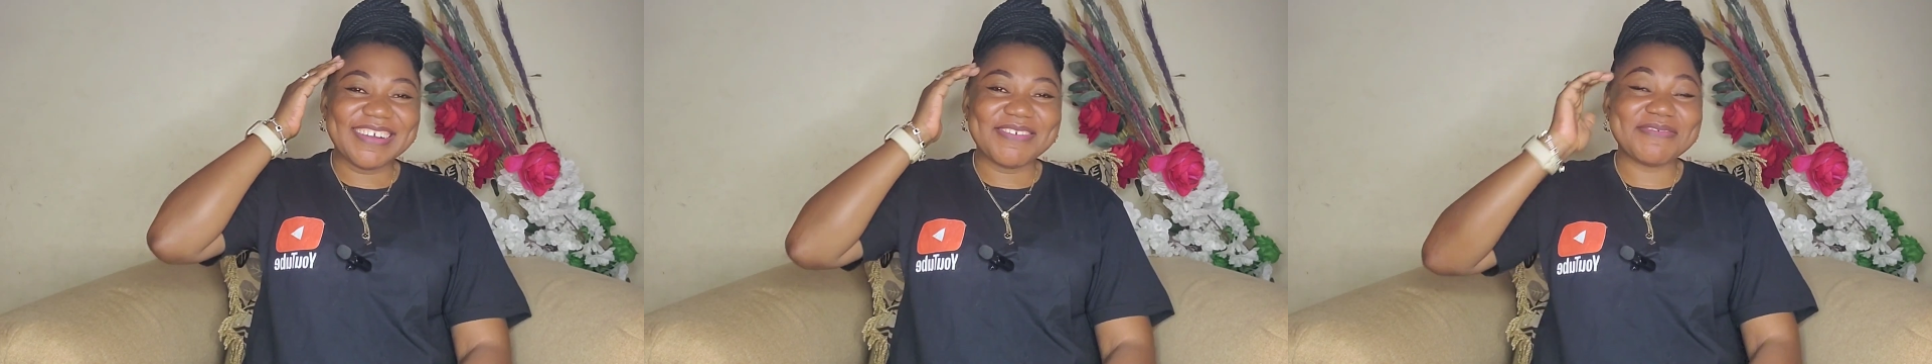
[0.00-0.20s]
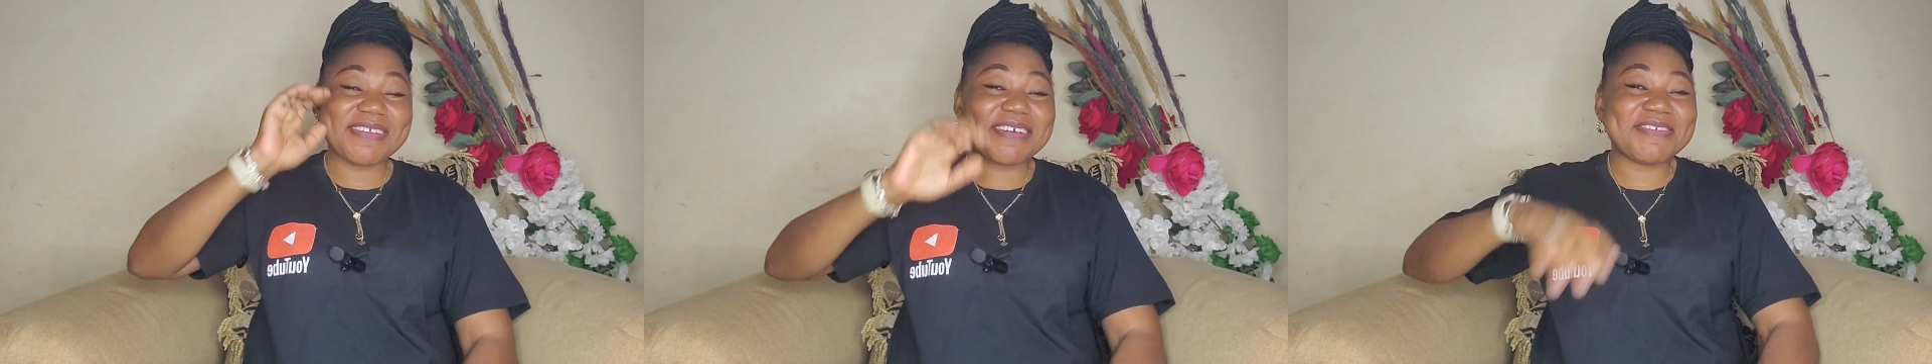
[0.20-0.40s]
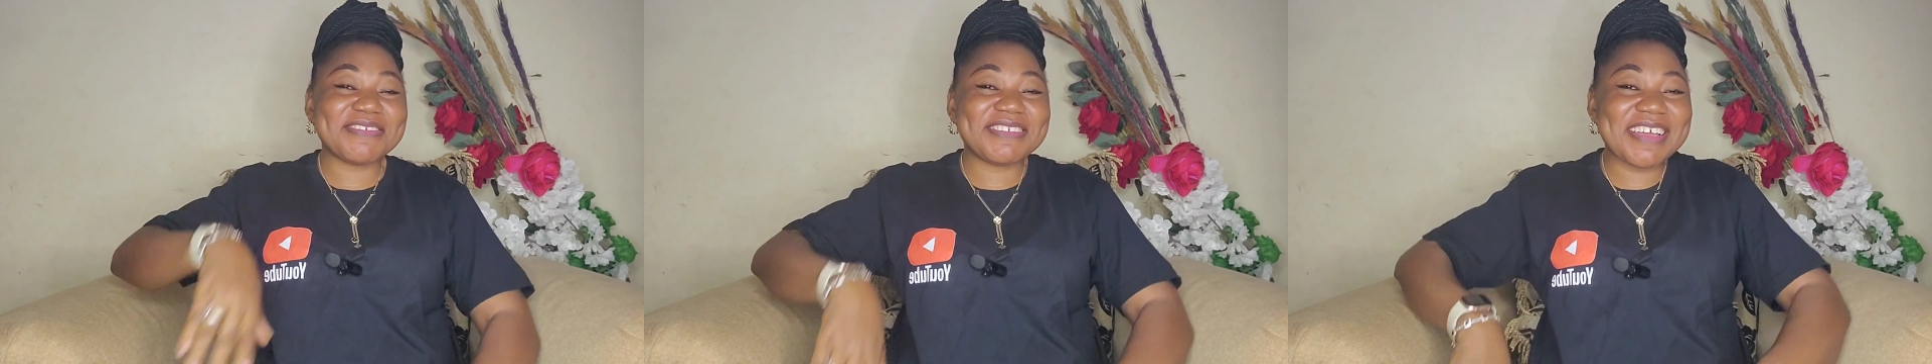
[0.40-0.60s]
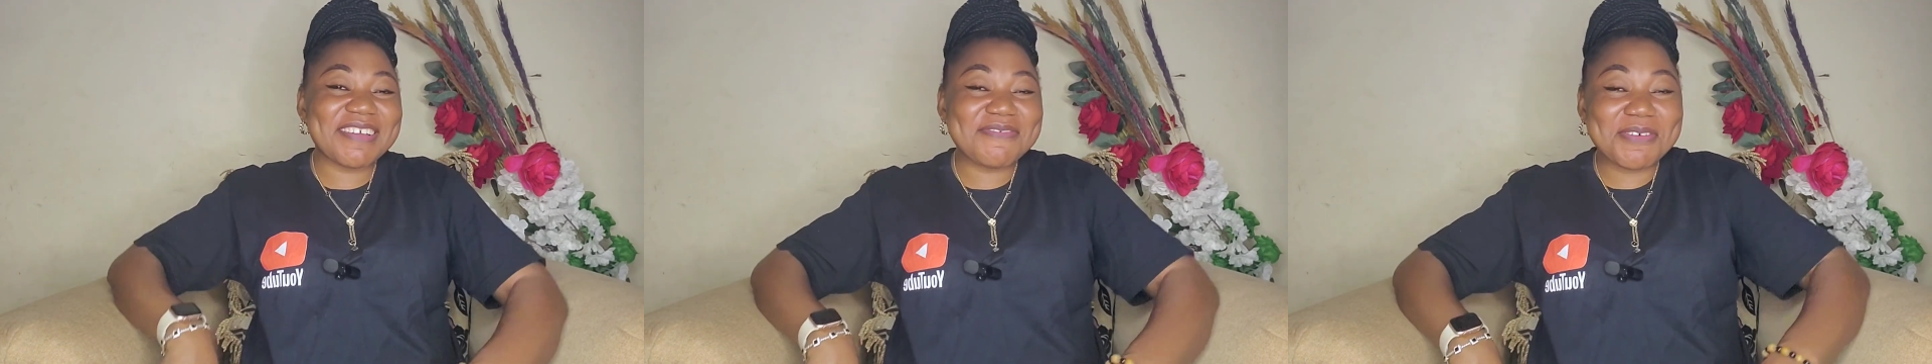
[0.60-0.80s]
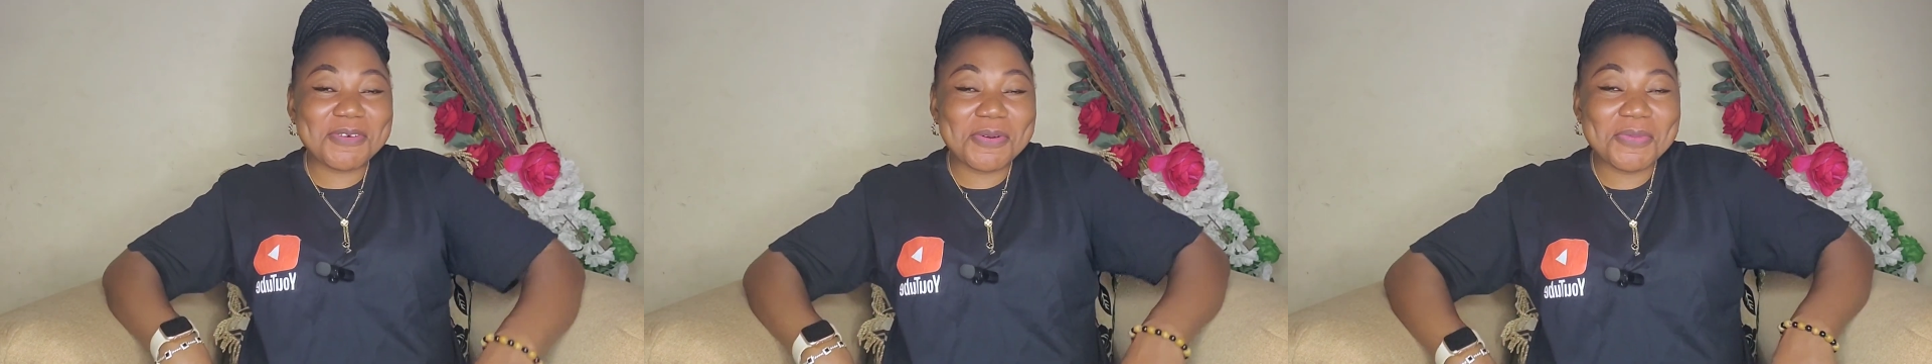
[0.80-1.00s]
We're not gonna try
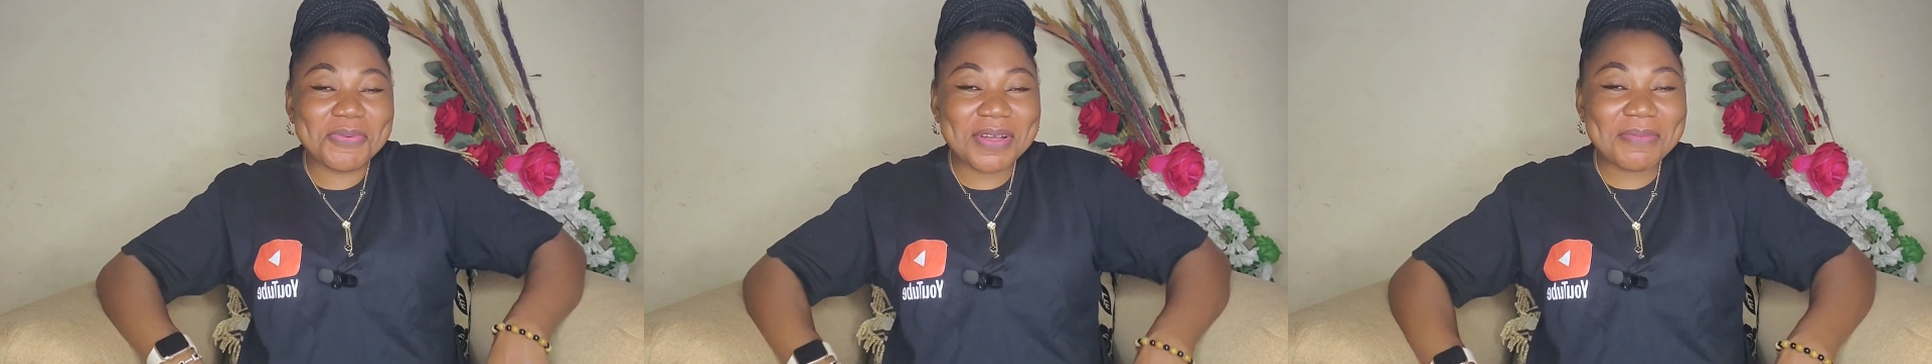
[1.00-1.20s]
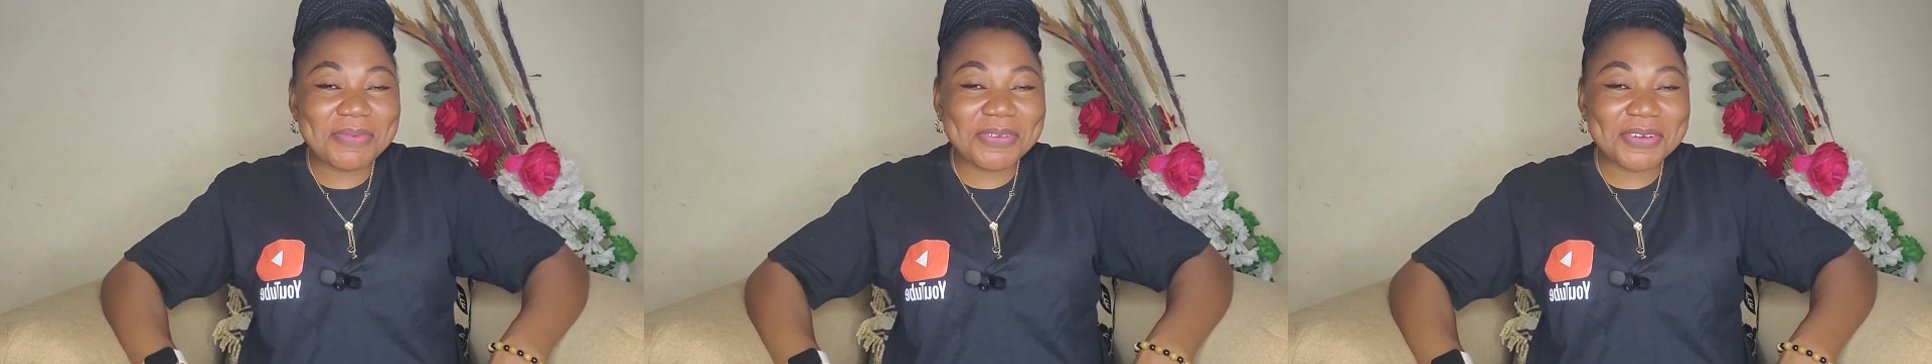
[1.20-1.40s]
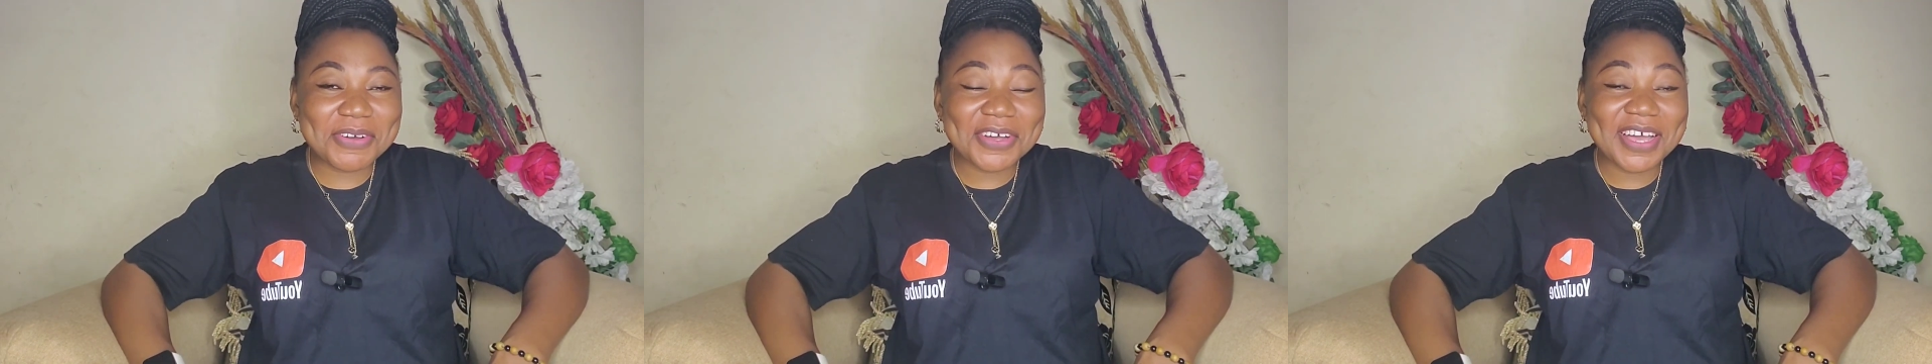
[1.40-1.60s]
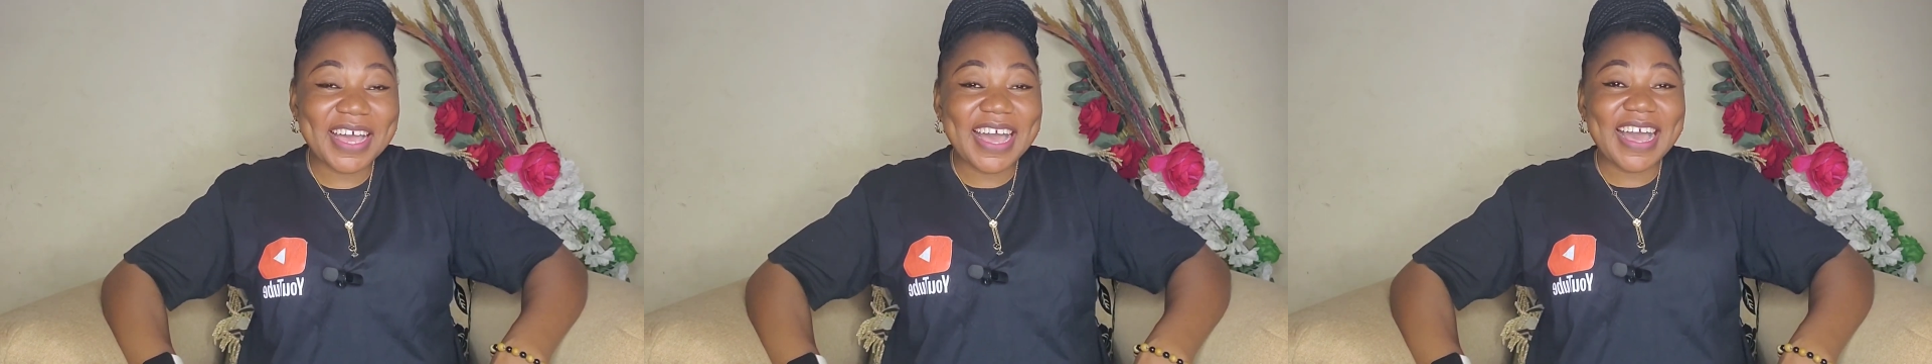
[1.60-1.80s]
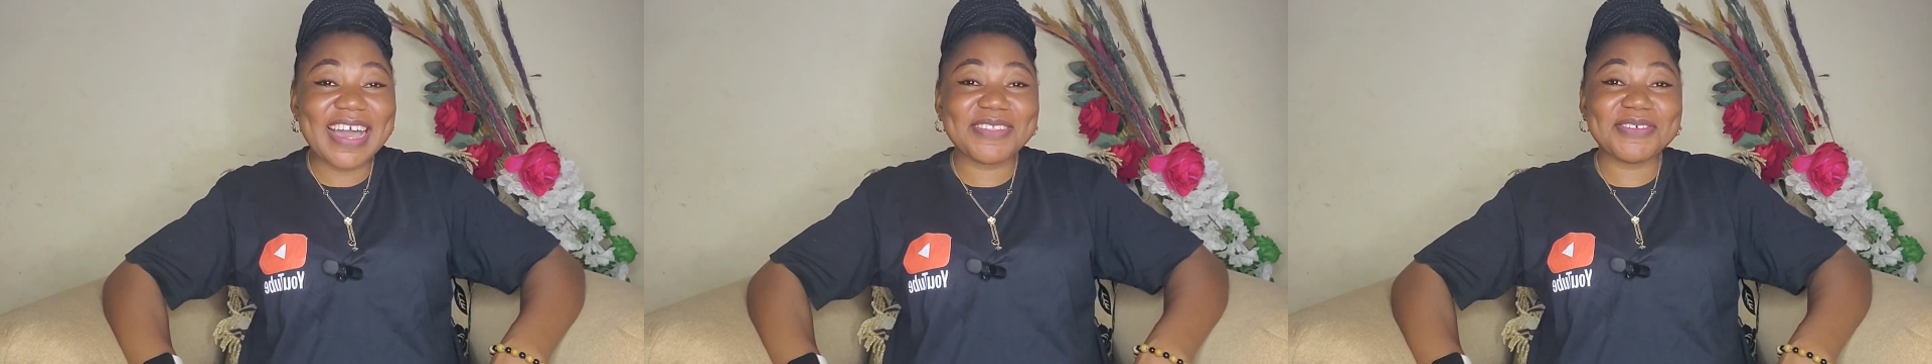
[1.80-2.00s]
for comprend because
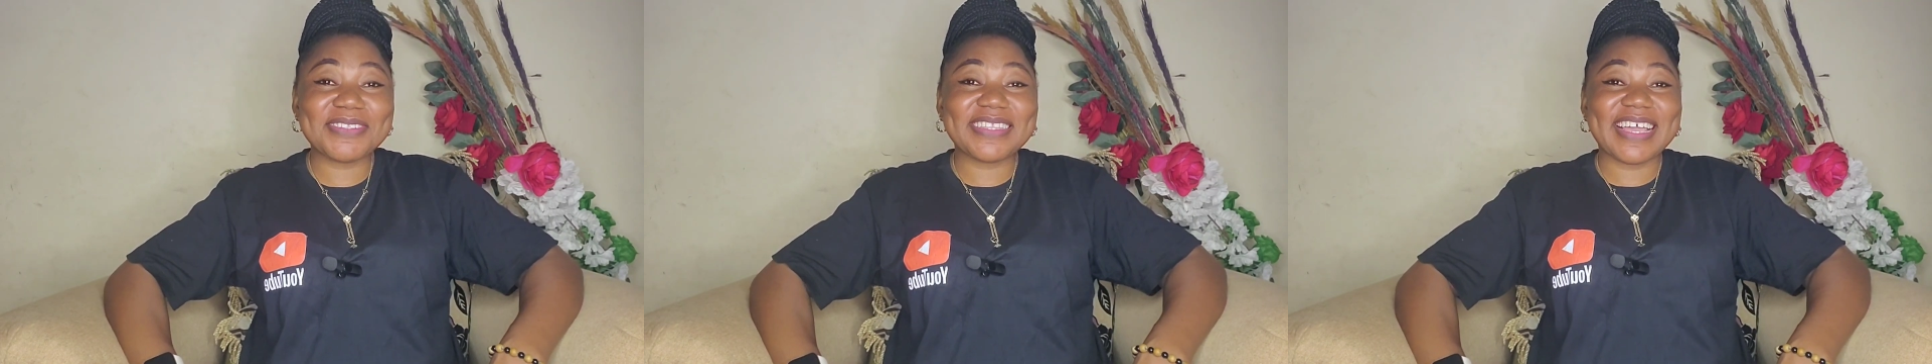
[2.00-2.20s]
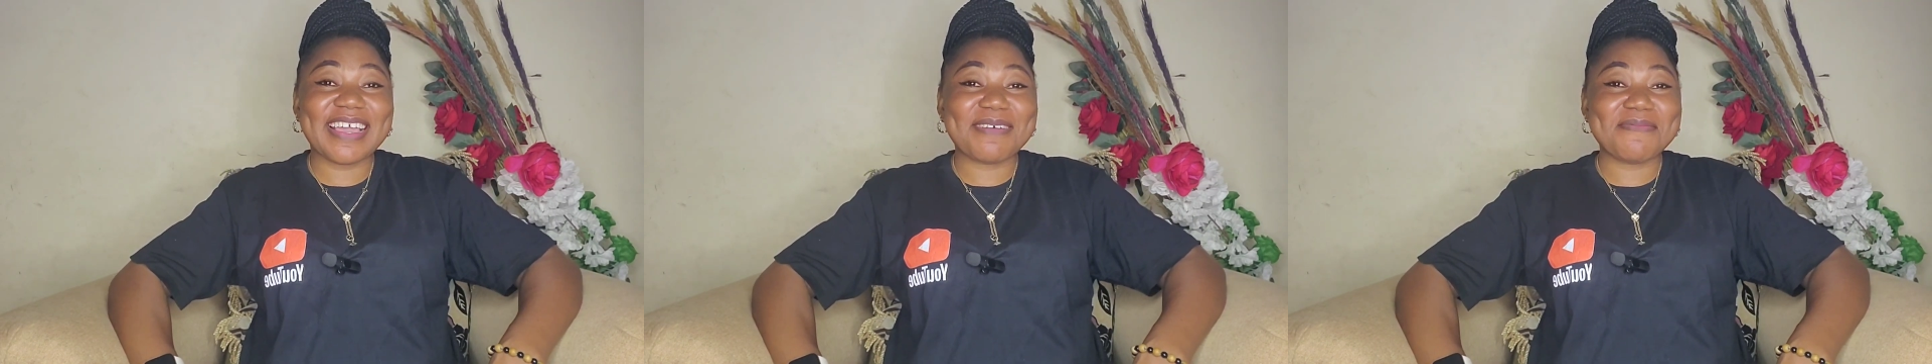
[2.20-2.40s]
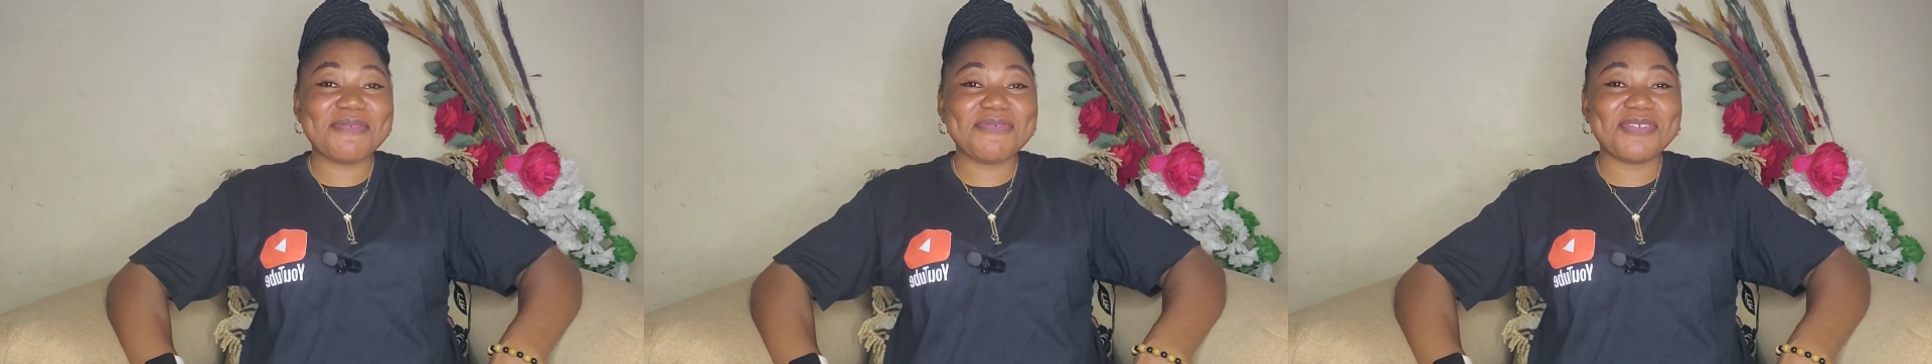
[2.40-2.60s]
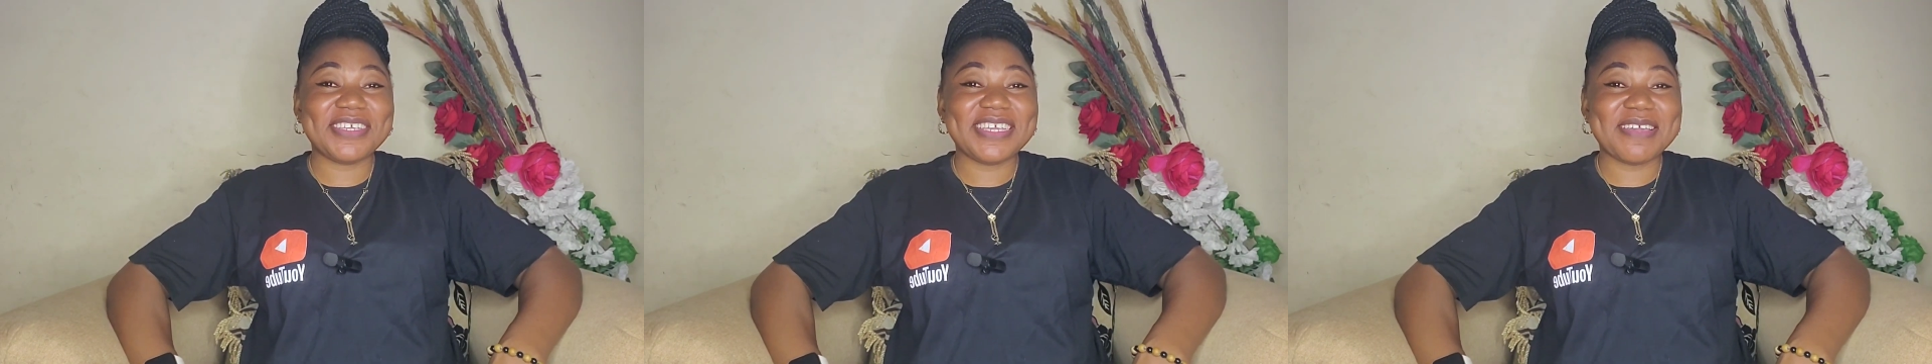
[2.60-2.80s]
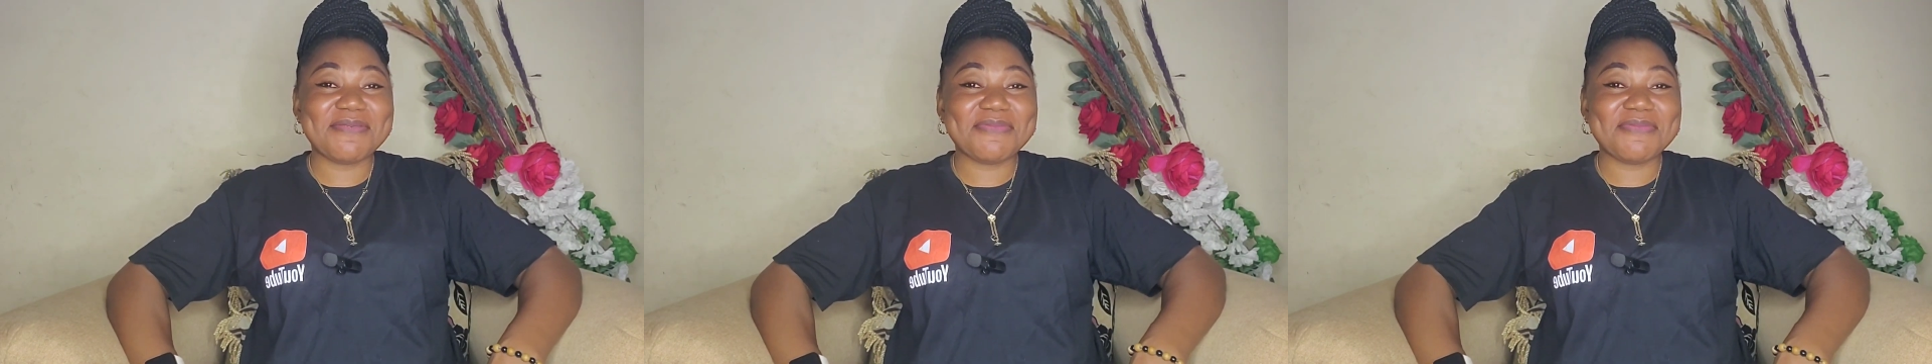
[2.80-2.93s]
I don't tire me for the year.